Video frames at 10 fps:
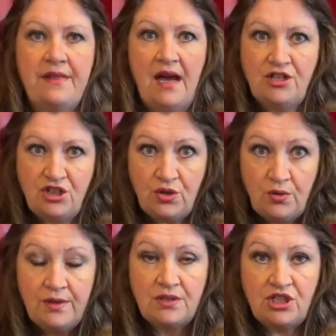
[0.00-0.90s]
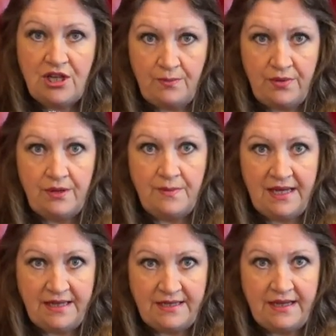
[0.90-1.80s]
I do ship them
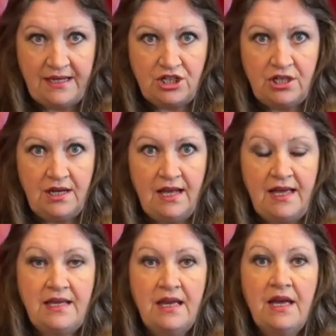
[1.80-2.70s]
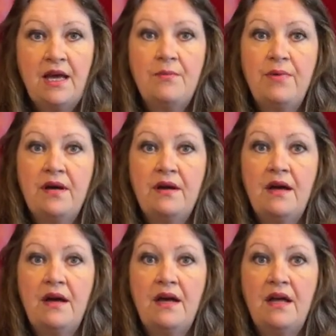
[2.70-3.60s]
internationally, but
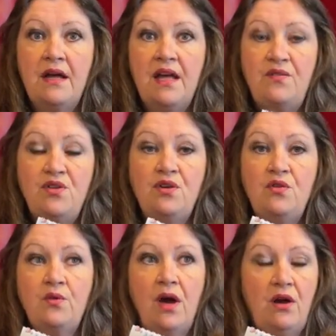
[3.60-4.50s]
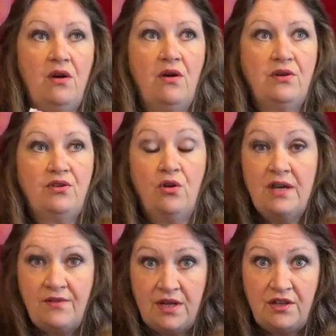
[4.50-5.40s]
if you are not
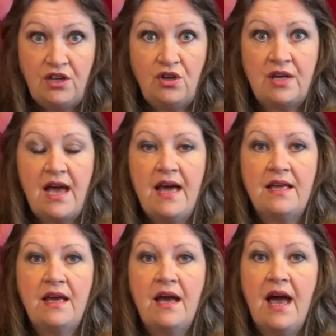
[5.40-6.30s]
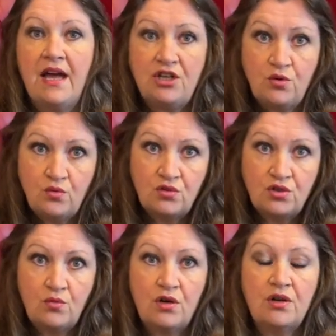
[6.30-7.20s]
living in the UK and you order
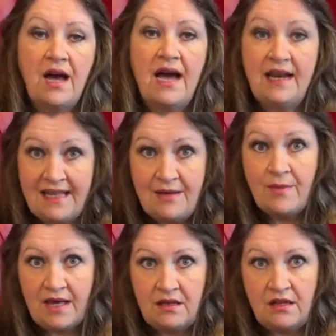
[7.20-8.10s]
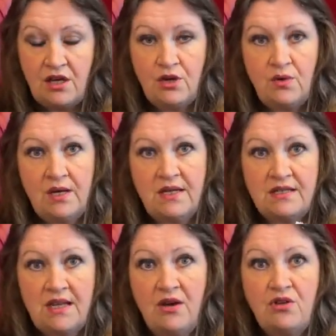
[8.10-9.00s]
one, I'll email you and
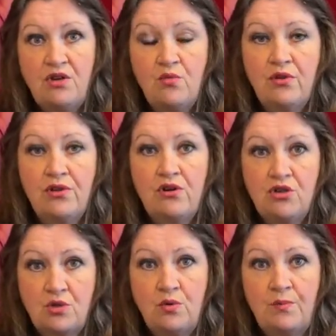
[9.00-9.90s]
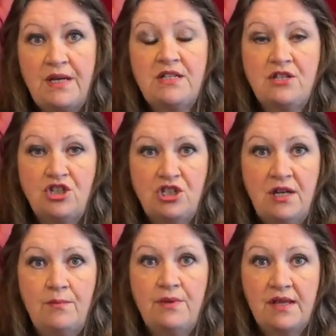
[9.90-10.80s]
tell you what the cost will be to
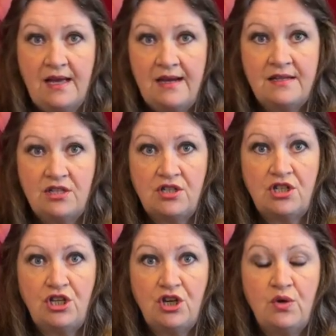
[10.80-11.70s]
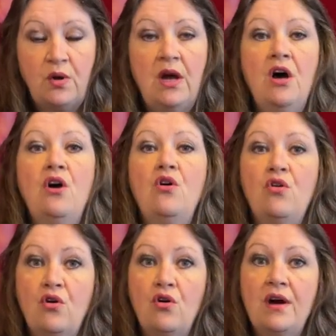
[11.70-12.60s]
ship the calendar to you.
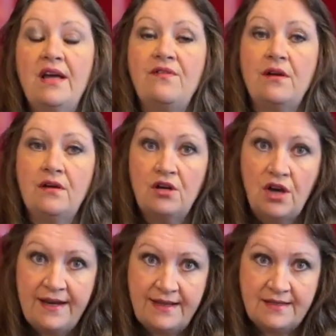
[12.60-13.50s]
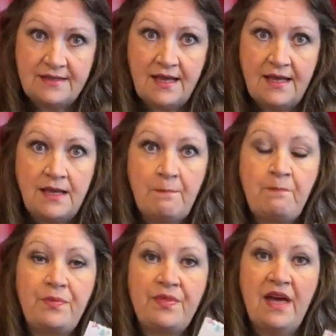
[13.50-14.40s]
Or if you look on Etsy,
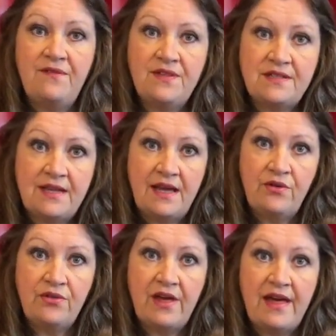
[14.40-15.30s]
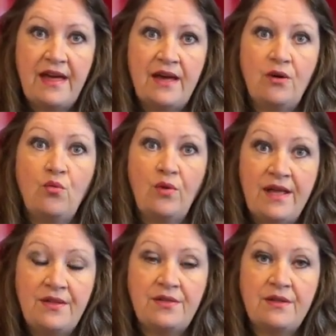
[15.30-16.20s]
they're for sale there
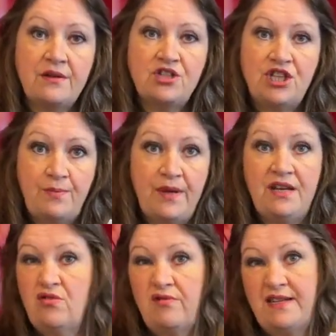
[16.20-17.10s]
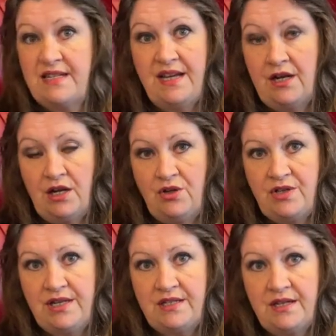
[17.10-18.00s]
with shipping already
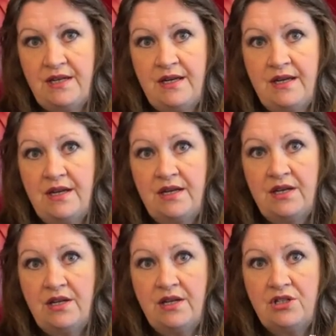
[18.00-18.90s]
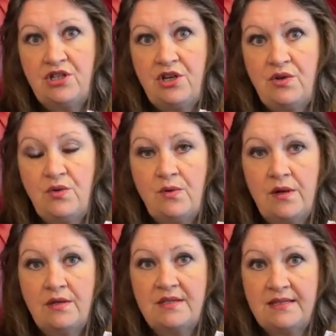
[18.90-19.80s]
included to
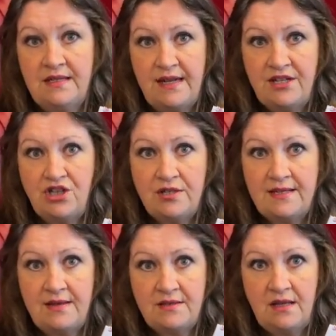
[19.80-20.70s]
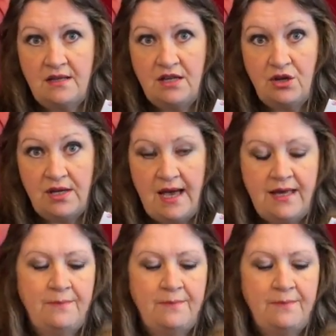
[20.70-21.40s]
destinations outside the UK.